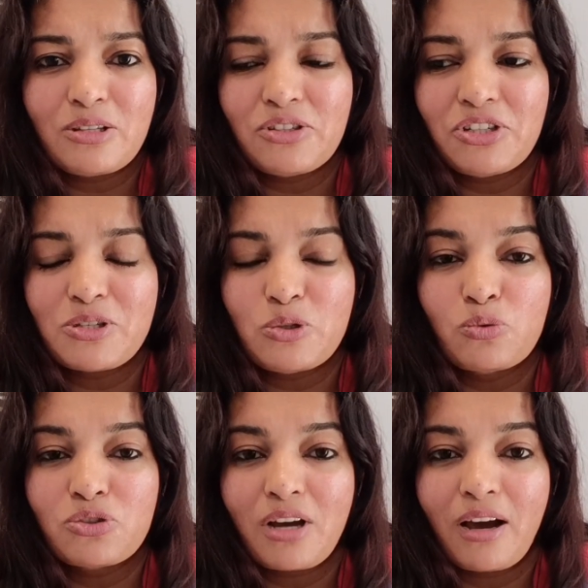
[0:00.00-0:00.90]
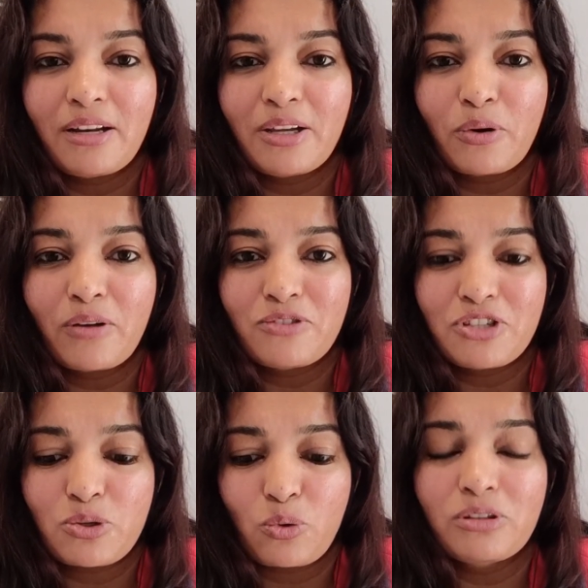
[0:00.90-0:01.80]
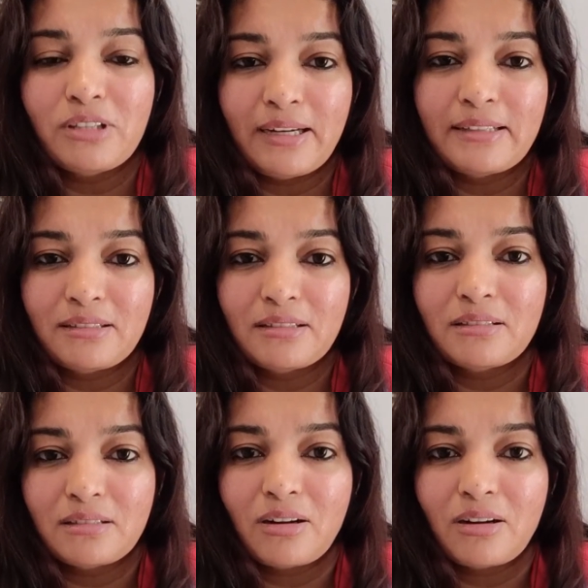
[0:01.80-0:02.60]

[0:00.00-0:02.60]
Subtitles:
she's Noor Jahan, he could have just wrote the letter